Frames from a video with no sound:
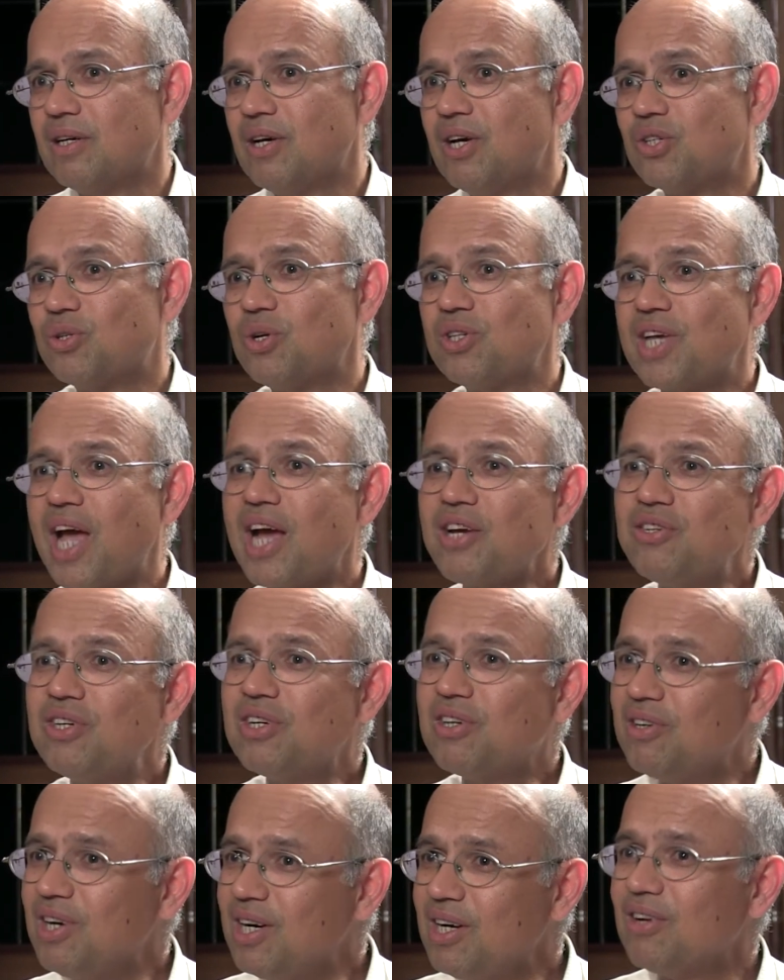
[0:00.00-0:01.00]
So it's actually
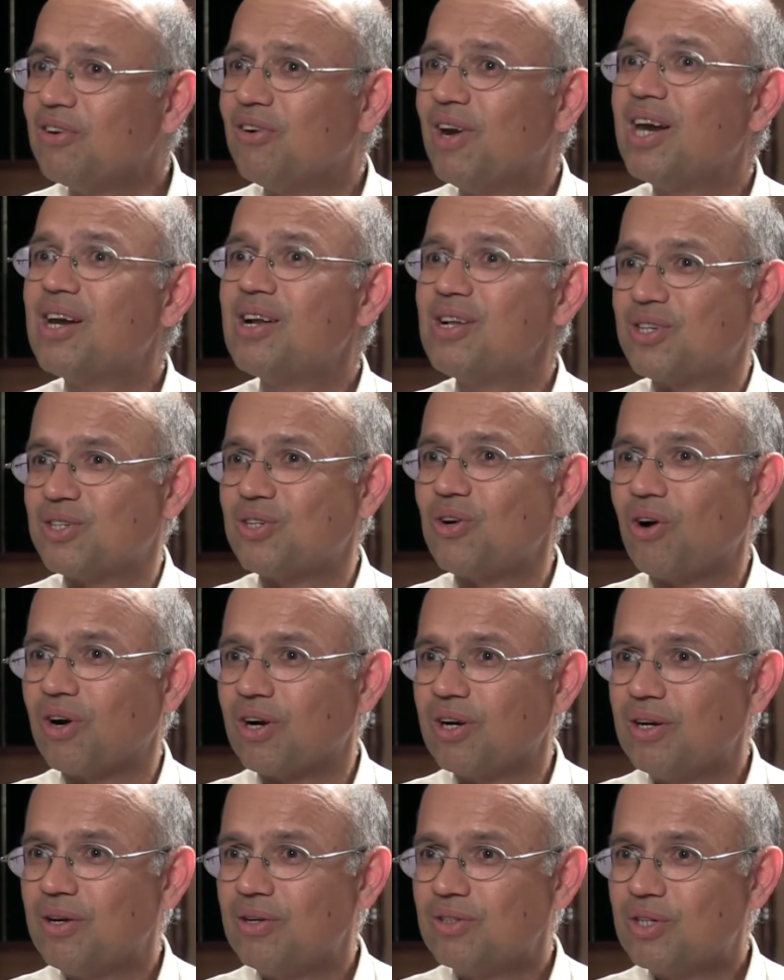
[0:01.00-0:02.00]
creating rental stock.
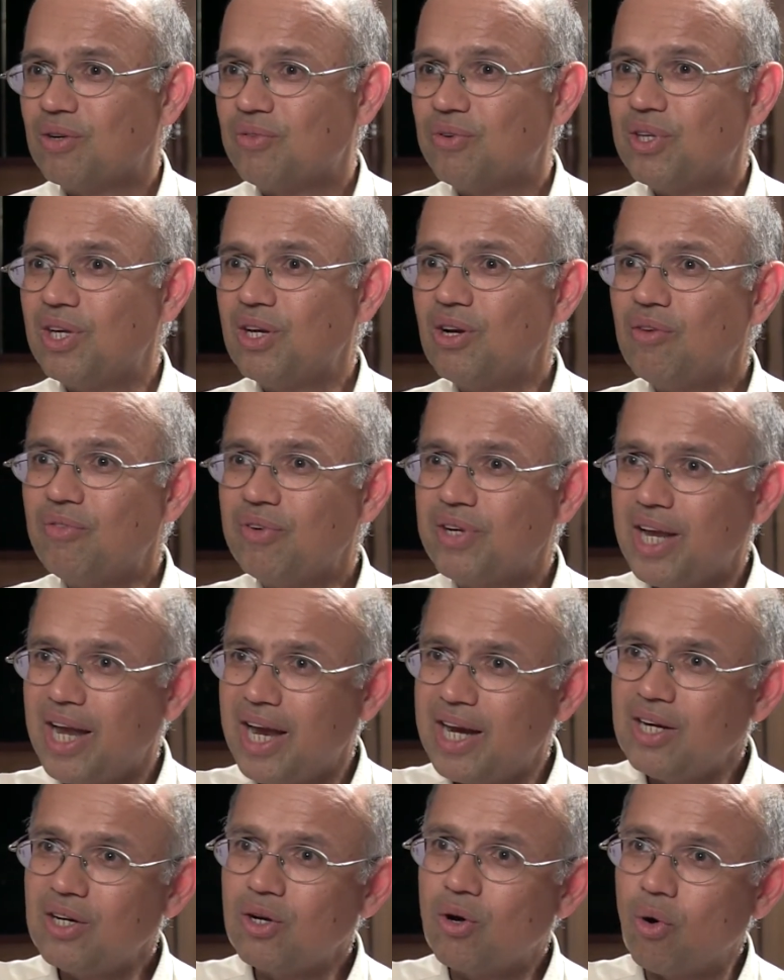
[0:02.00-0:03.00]
So if you think of an
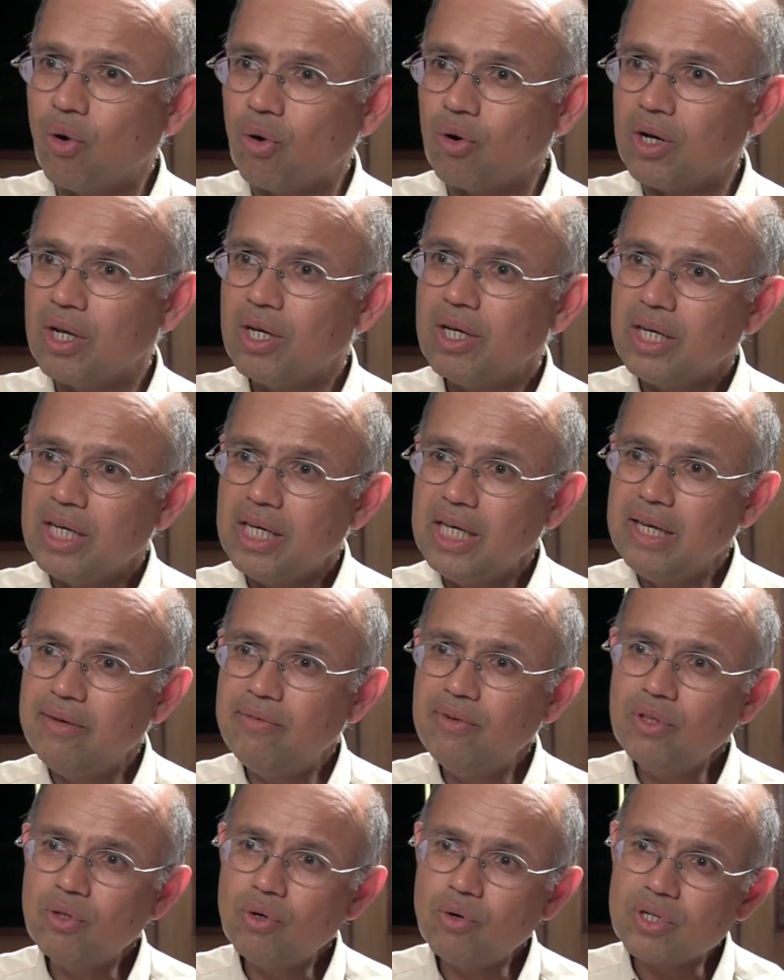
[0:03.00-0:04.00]
end goal,
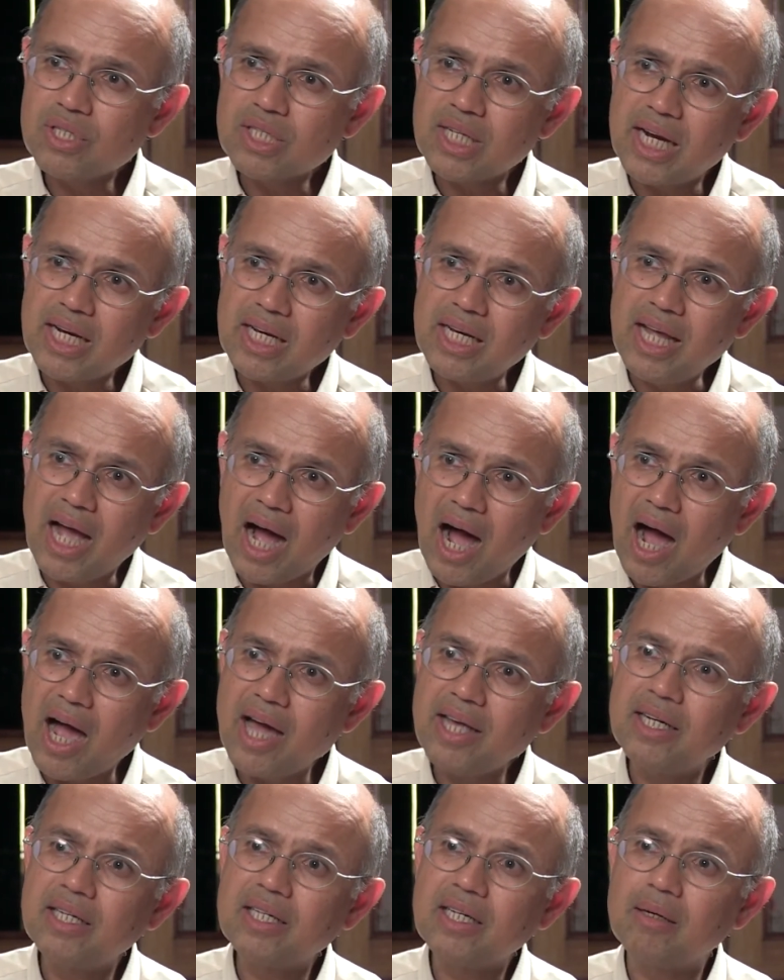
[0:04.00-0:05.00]
even though a slightly
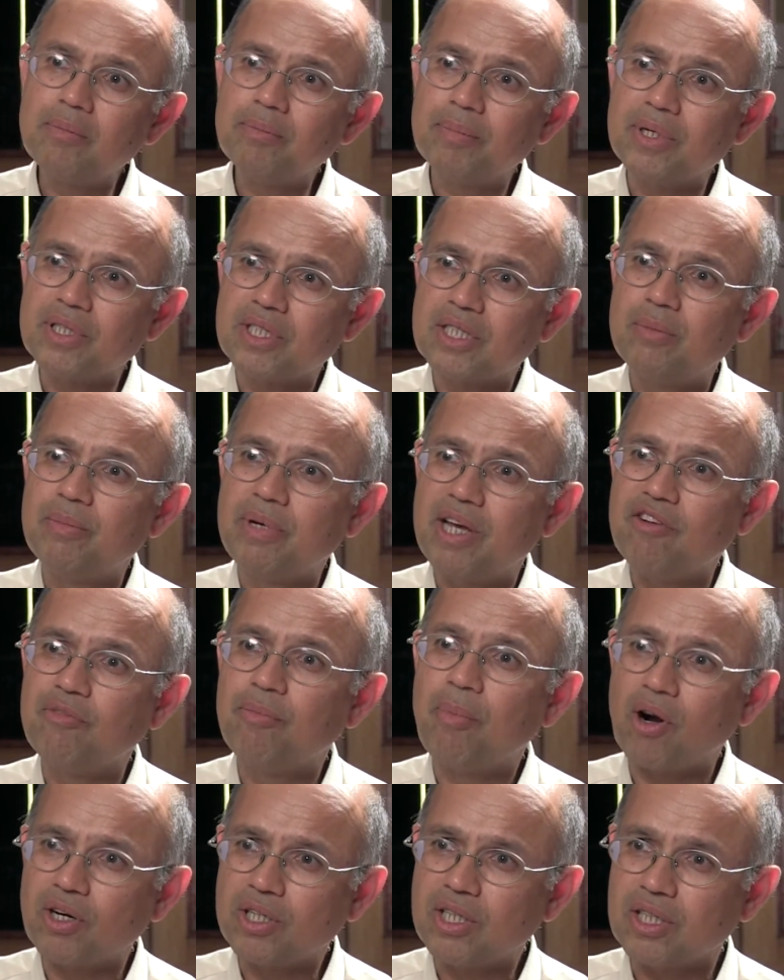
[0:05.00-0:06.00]
higher income person may have
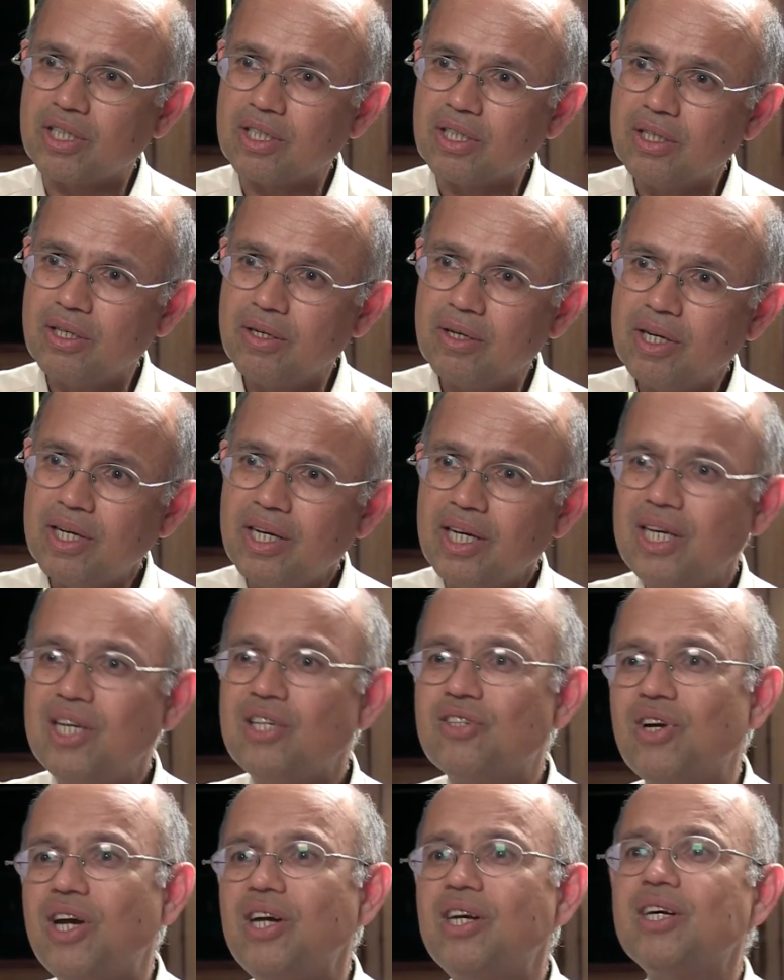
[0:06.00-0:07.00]
bought it,
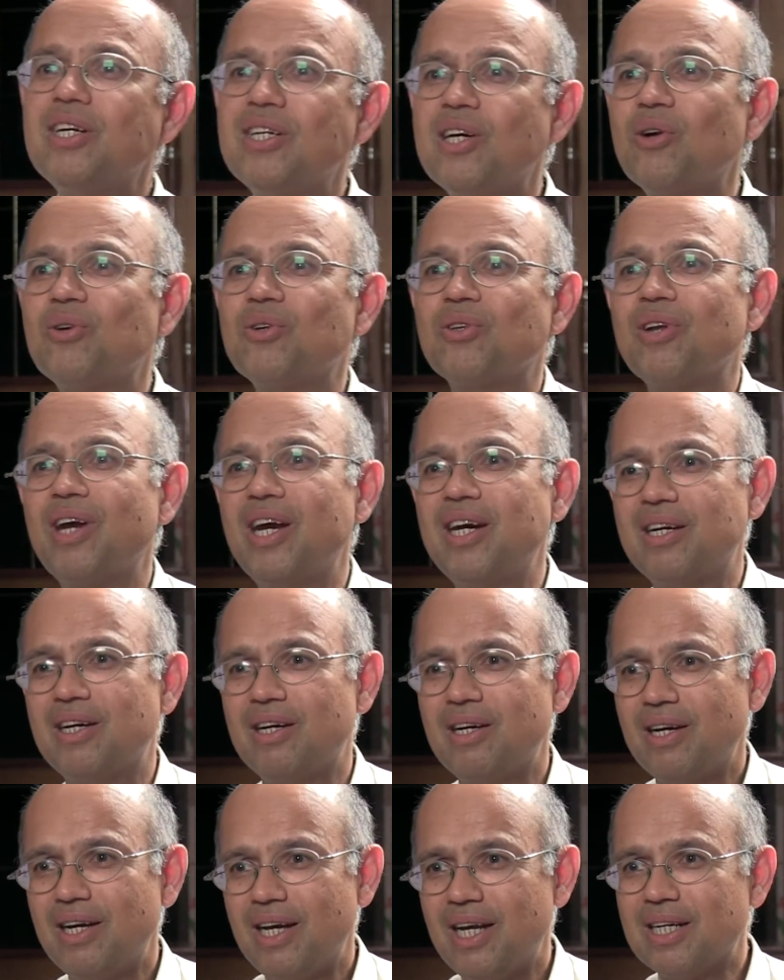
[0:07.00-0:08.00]
he's renting it out to the right
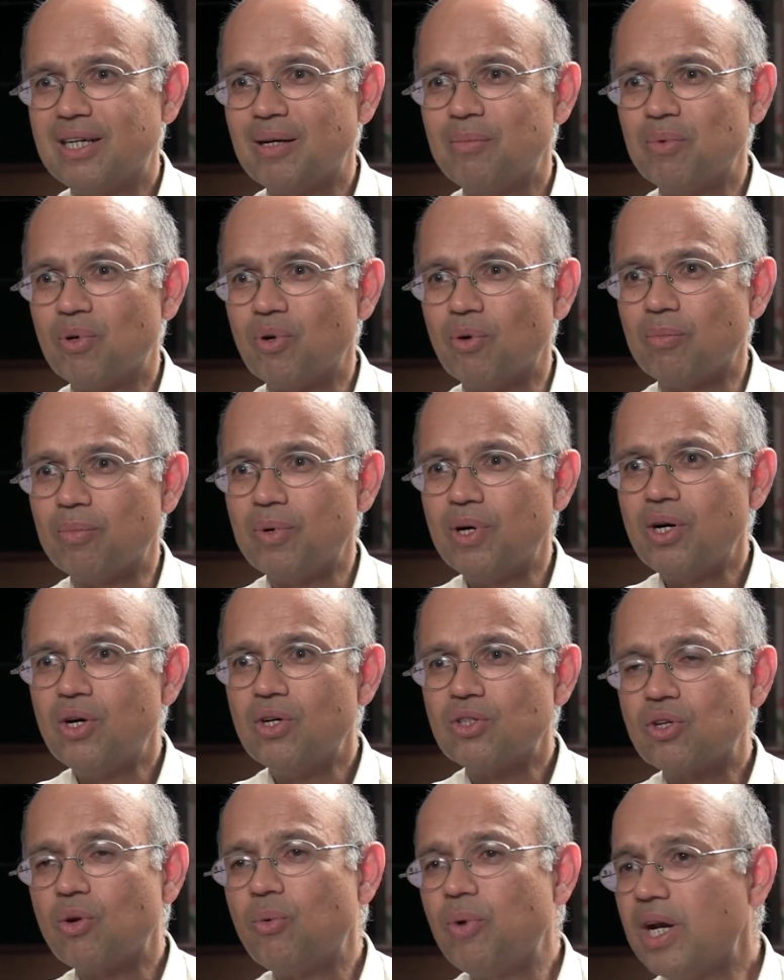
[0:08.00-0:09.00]
income group.
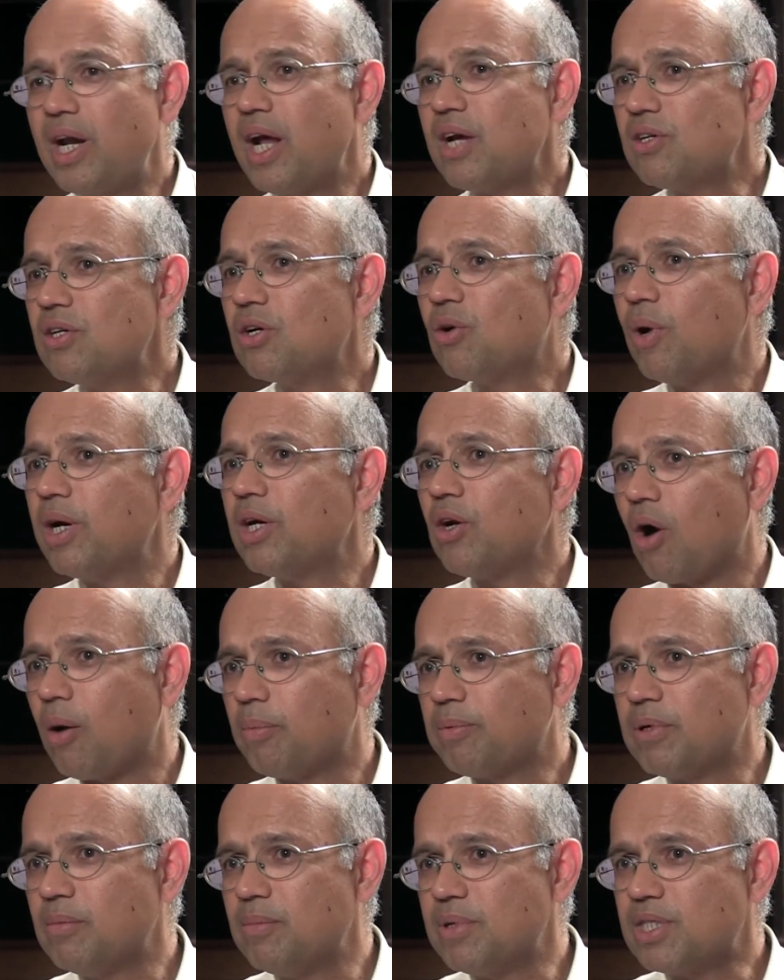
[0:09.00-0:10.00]
So we're actually quite
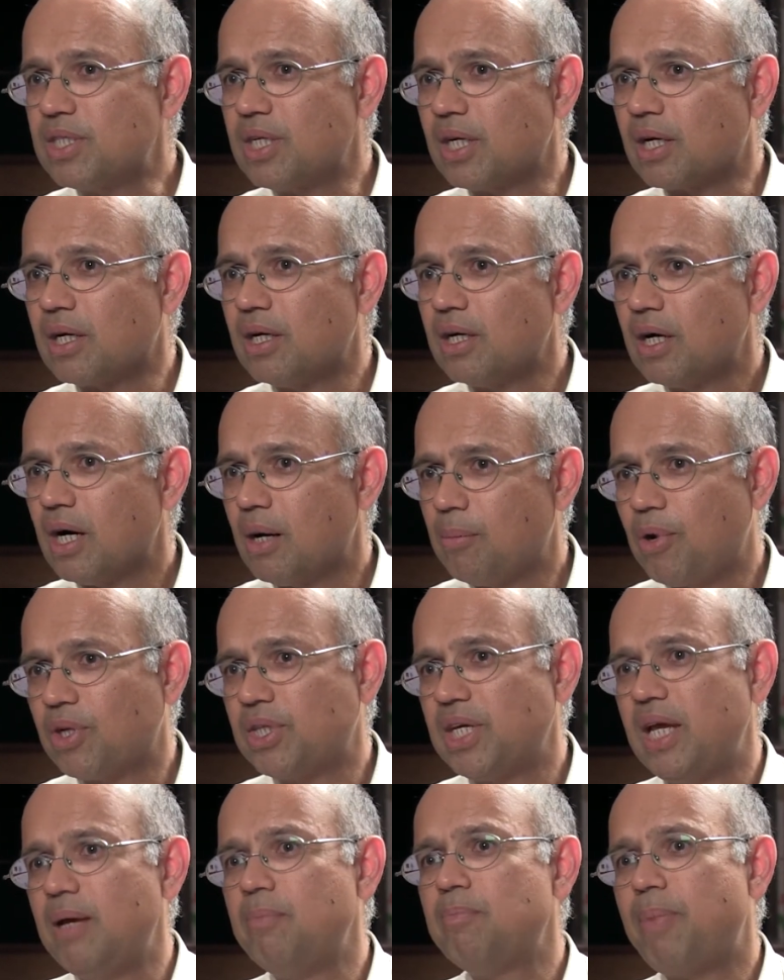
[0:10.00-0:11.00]
optimistic about
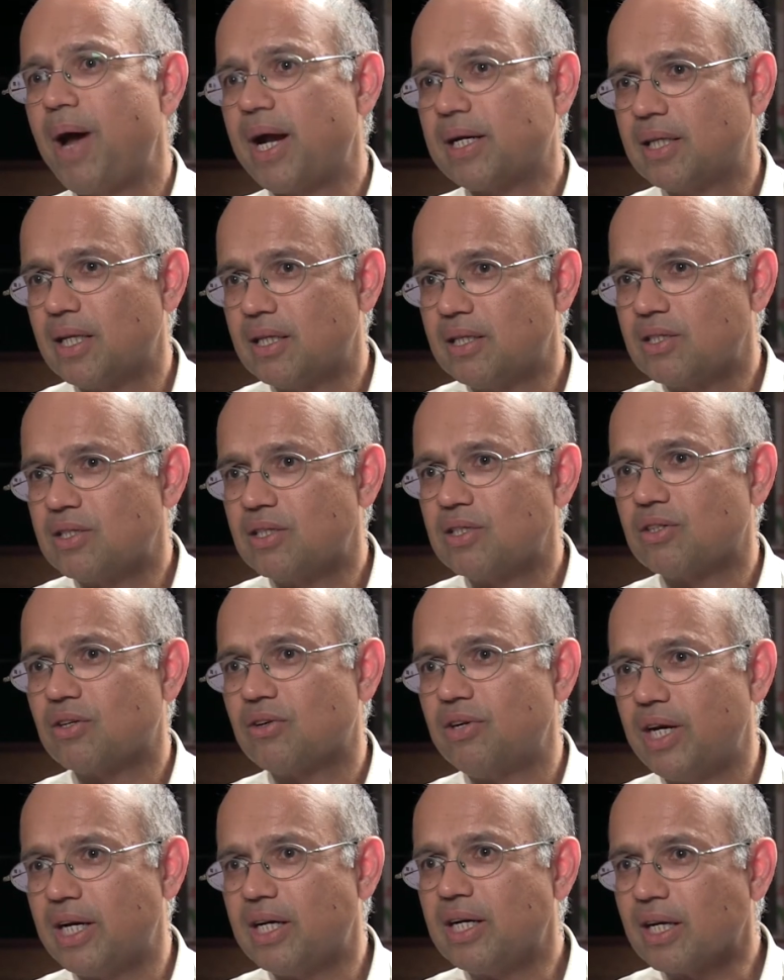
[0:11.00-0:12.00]
the impact that this is
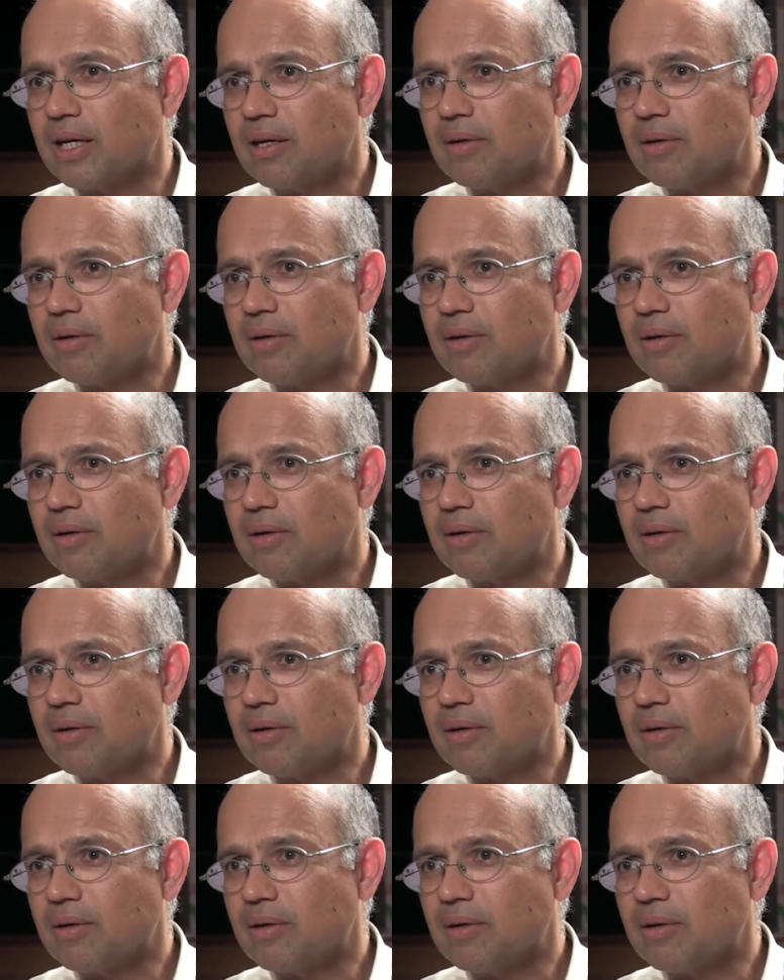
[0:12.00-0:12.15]
creating.